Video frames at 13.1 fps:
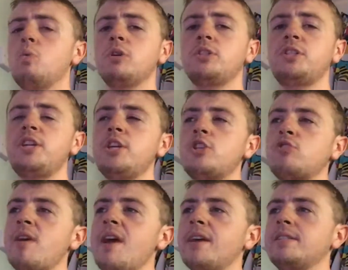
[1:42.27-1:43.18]
Was she
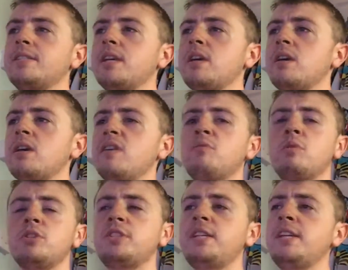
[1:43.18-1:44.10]

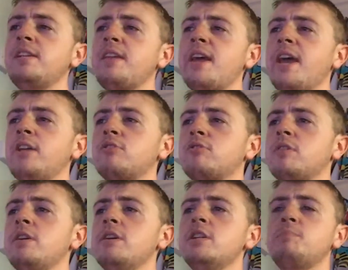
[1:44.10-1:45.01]
attractive? Was she an
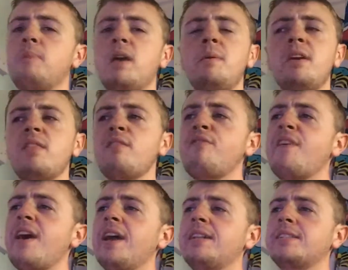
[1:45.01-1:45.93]
actress? Baby, the
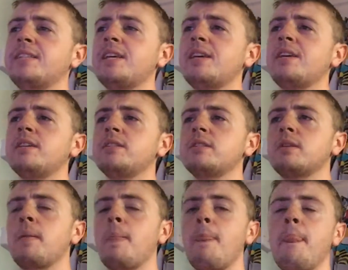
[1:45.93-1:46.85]
fact is
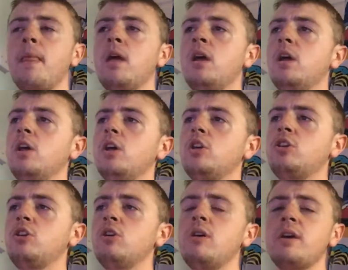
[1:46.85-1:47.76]

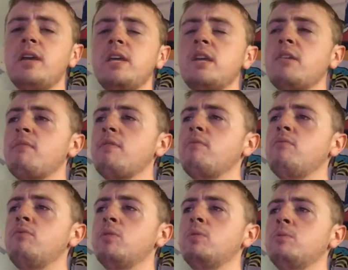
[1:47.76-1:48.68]
you're
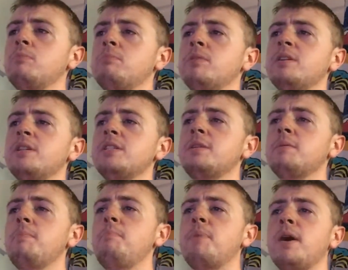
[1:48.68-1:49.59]
hearing
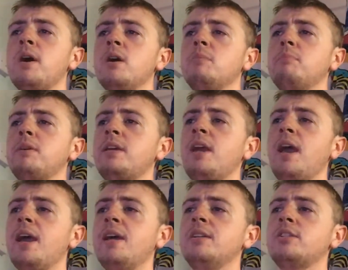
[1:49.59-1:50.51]
rumors about
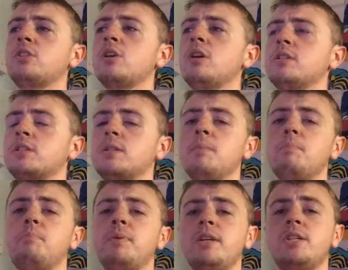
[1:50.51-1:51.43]
me and saw
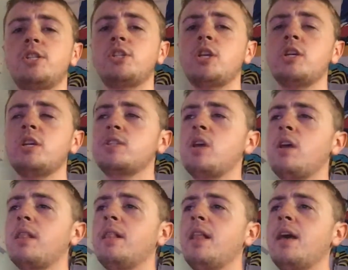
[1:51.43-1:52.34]
some pictures
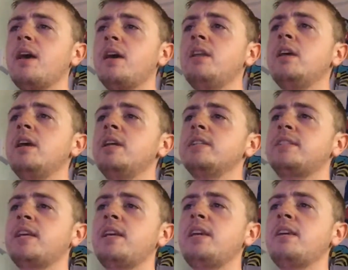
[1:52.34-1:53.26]
online
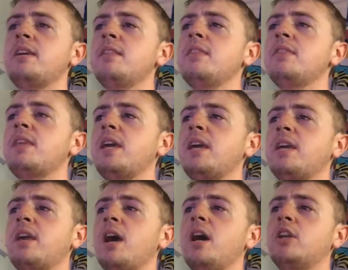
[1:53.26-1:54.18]
saying
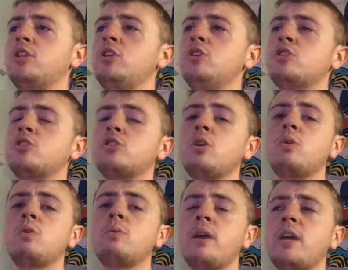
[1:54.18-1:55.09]
they got you
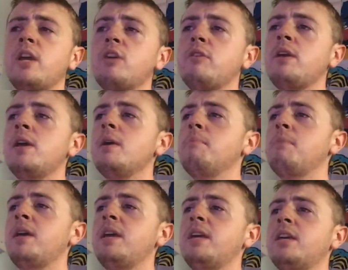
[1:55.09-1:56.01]
so angry,
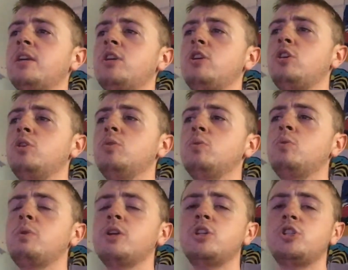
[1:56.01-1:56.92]
making
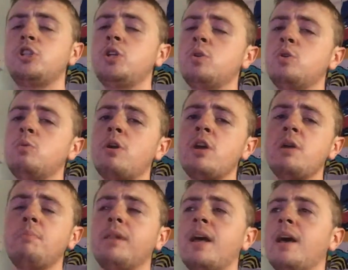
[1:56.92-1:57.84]
you wish you
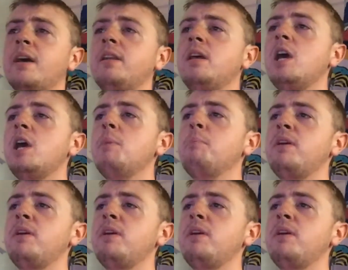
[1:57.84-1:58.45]
were blind.